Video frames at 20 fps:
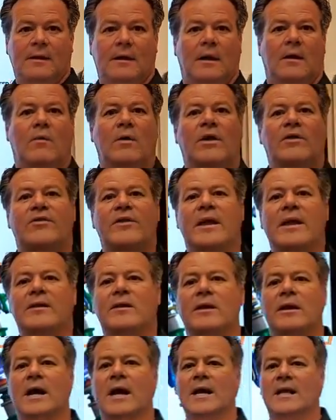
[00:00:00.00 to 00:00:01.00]
I want to thank
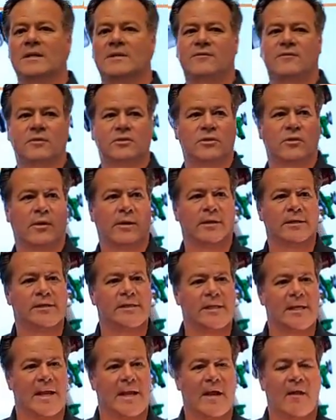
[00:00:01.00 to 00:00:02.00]
you guys for joining
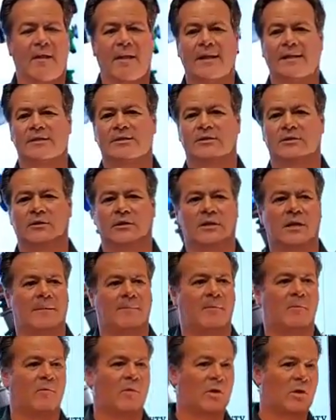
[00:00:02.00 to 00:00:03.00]
today. I'll answer a
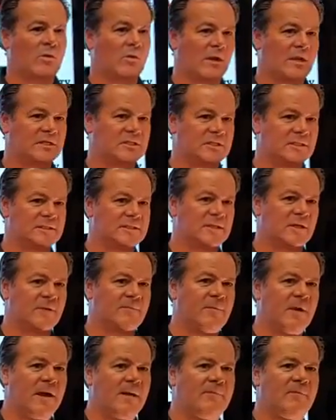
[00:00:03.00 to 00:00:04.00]
couple more questions that are
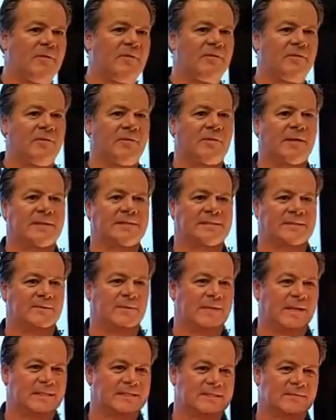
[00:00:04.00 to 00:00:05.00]
popping through. I see
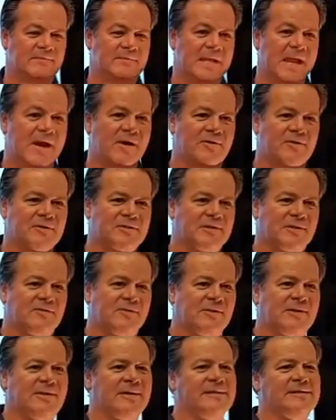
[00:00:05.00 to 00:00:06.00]
we got some doubters over
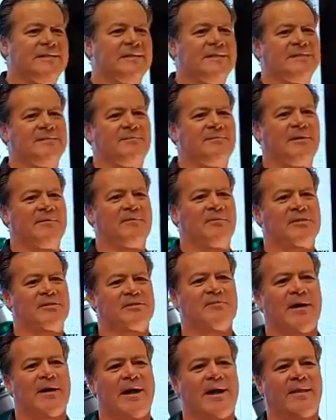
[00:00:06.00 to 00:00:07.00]
there. I see some people
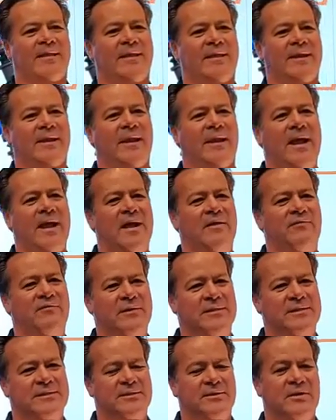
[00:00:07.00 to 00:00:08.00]
smiling and
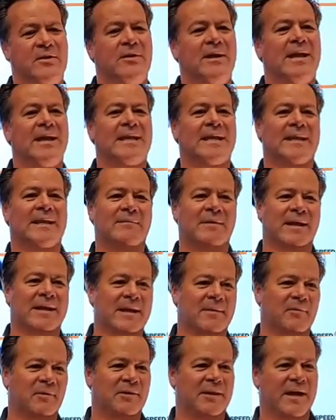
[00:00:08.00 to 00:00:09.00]
laughing. So go ahead and give me a
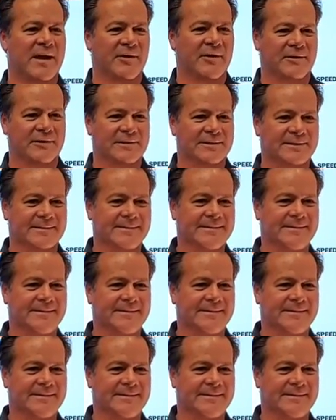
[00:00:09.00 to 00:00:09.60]
couple doubters.